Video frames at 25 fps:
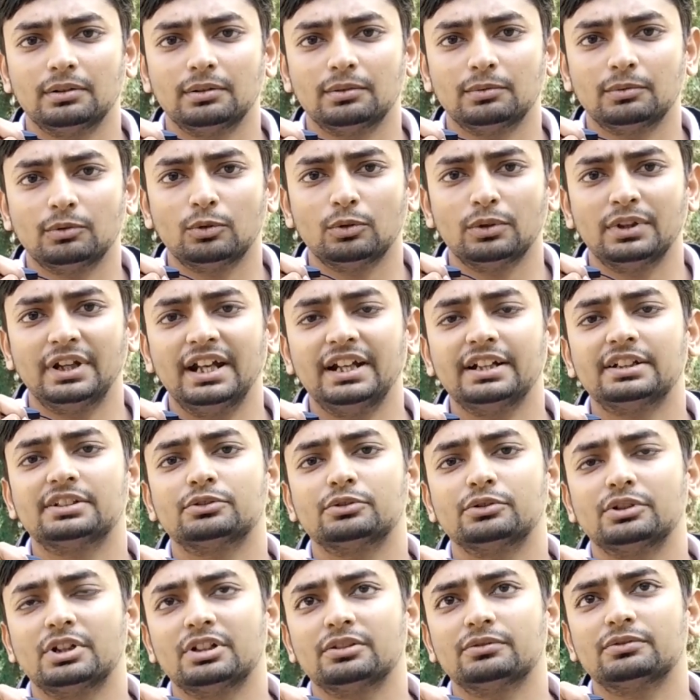8
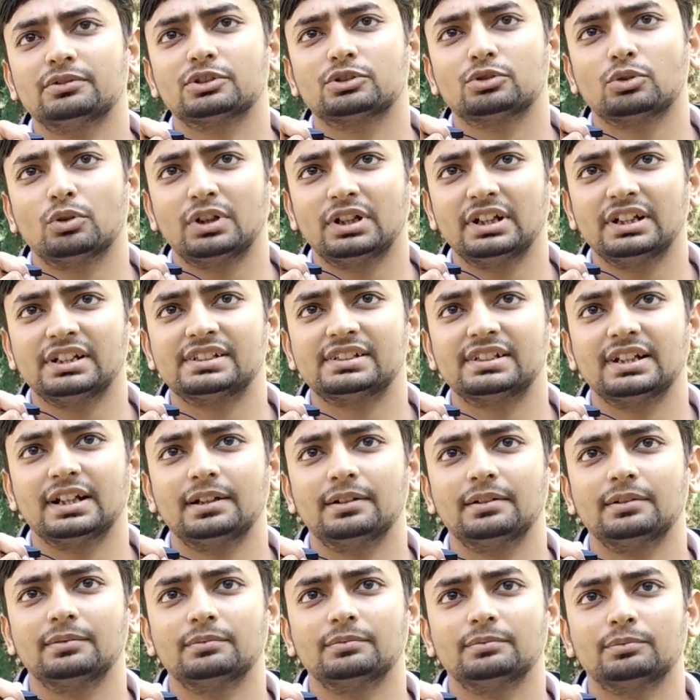students were shortlisted
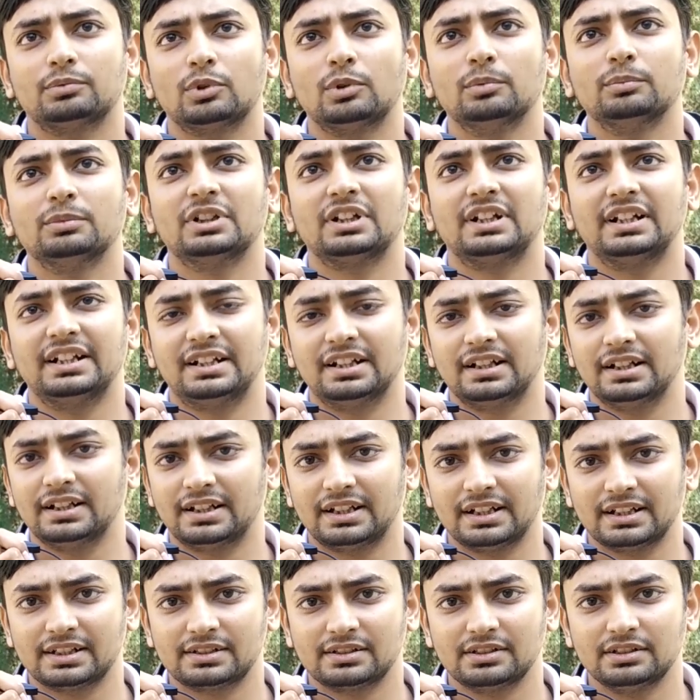from the written test.
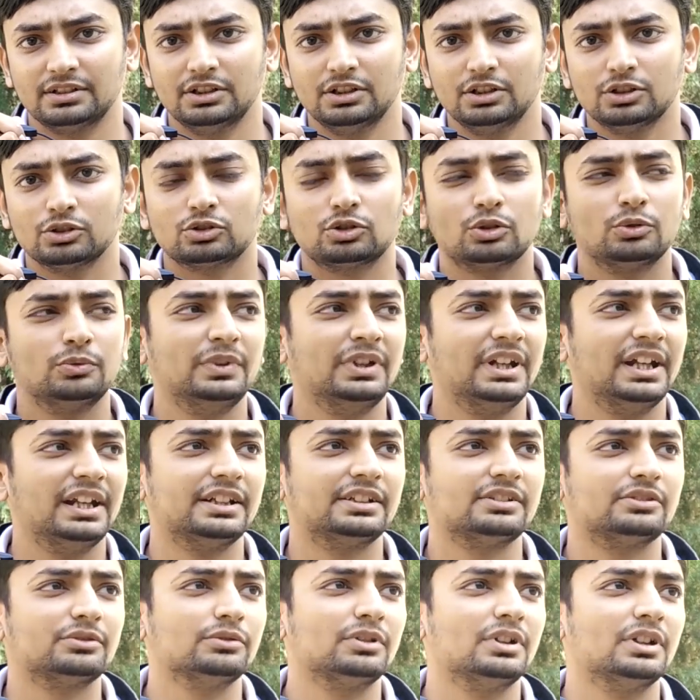So we 8
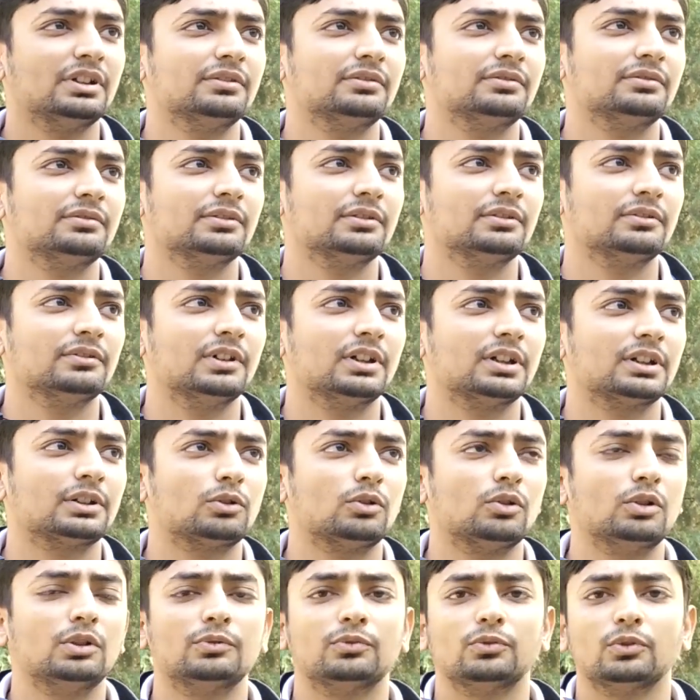students were called
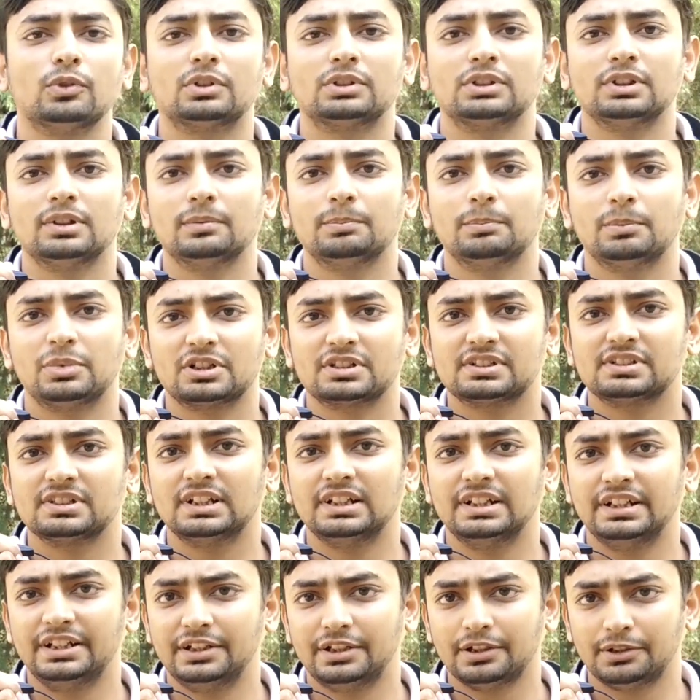for the personal
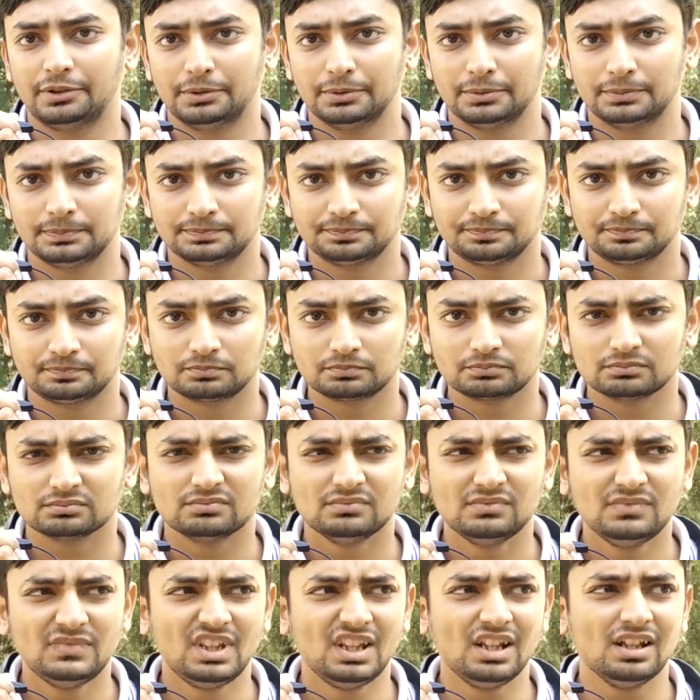interview.
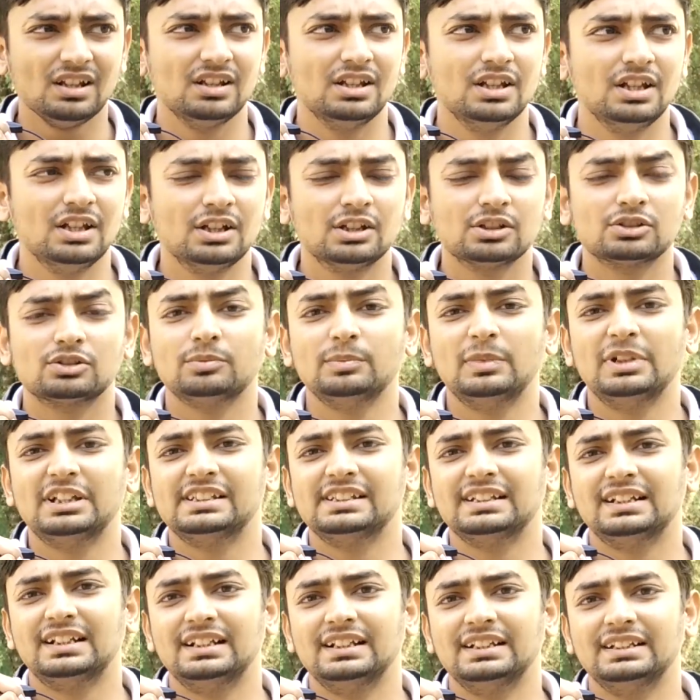So
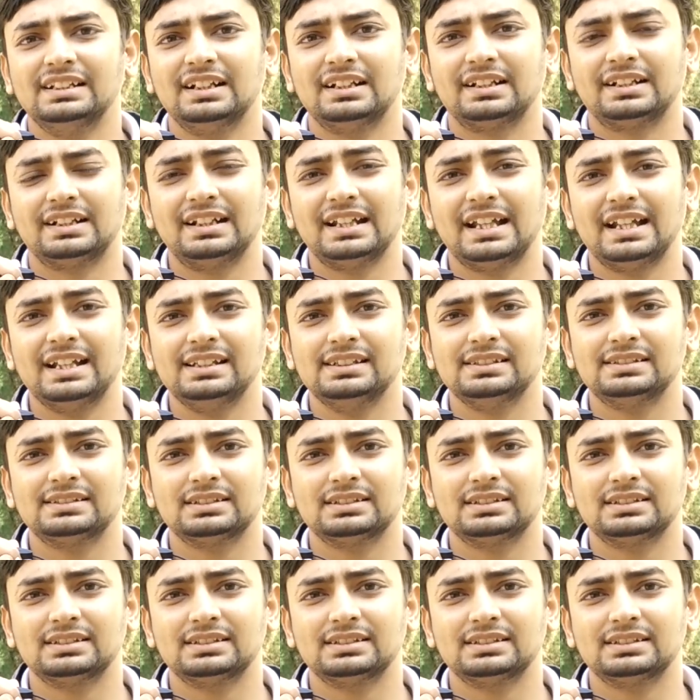basically the Reliance